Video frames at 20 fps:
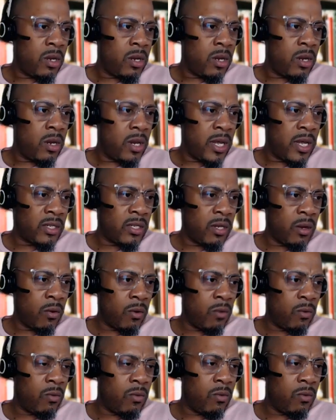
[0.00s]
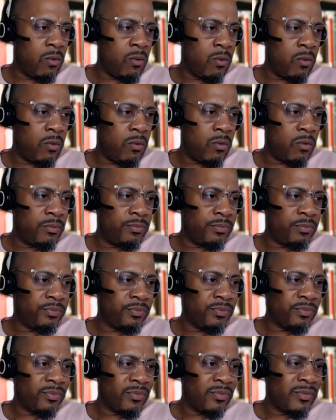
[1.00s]
Let's go.
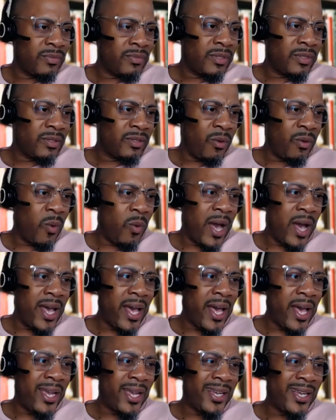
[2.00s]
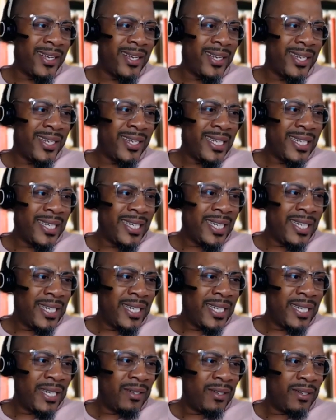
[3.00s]
So why,
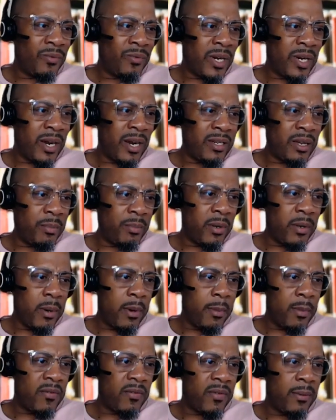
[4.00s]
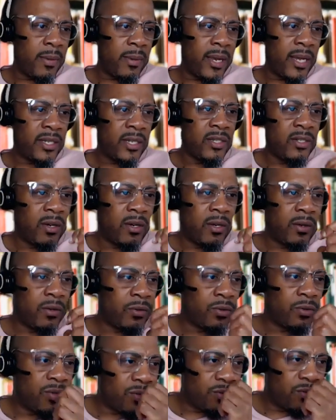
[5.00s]
when our young people are motivated by
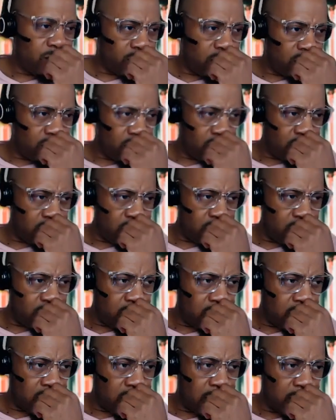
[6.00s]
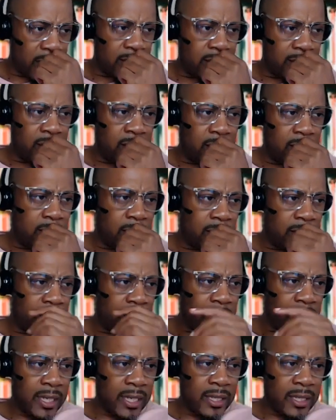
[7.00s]
externals, the
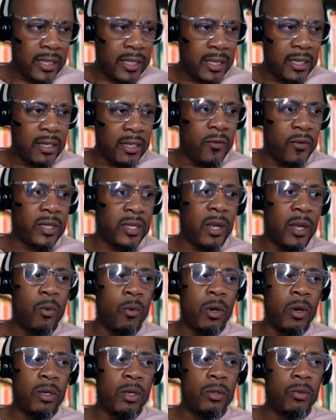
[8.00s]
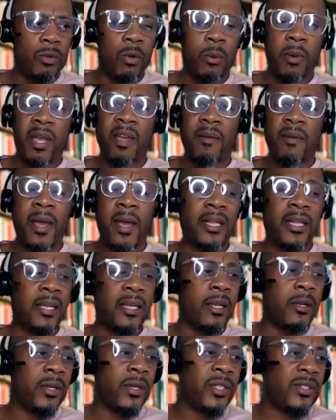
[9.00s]
likelihood of what they want to do or behave badly
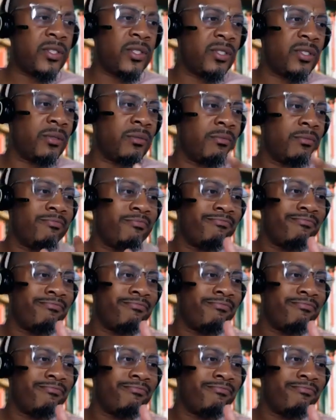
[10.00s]
increases?